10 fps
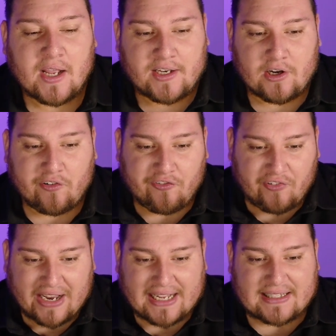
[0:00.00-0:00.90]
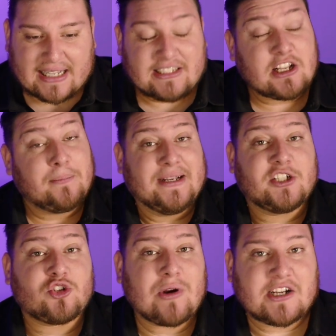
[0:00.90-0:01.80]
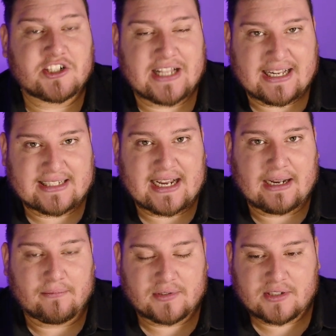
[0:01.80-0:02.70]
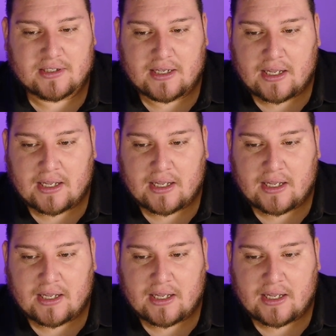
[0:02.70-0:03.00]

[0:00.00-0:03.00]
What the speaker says: Your faith is going to be stretched at times.